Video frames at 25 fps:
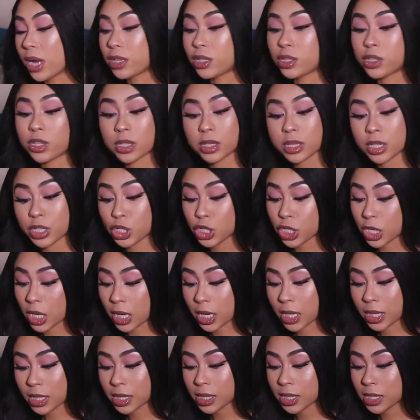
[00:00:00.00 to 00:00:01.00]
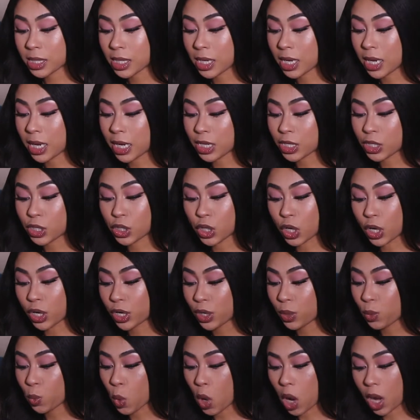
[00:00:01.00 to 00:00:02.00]
I took the chance and I
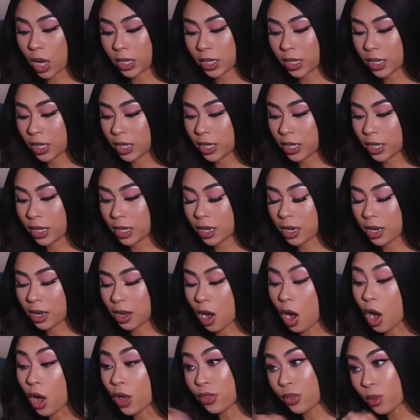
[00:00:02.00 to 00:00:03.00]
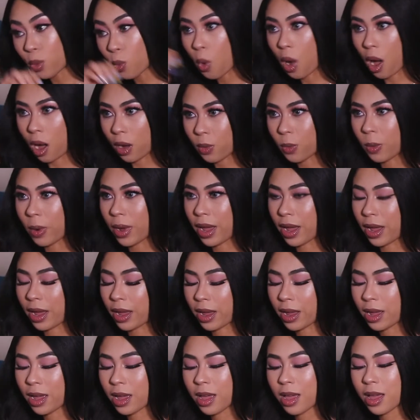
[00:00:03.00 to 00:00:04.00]
started walking on the
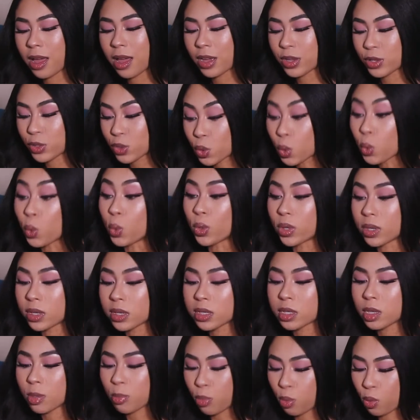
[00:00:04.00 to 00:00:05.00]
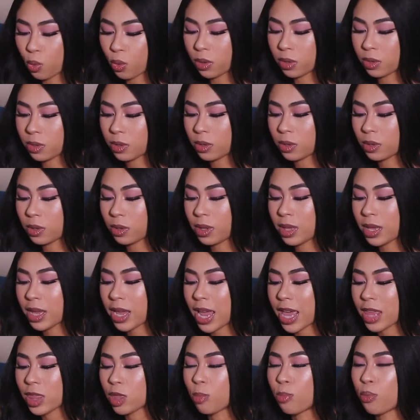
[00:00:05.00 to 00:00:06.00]
walkway towards the portal,
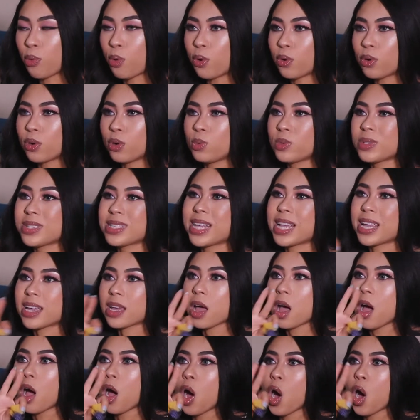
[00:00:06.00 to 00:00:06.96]
and the portal was like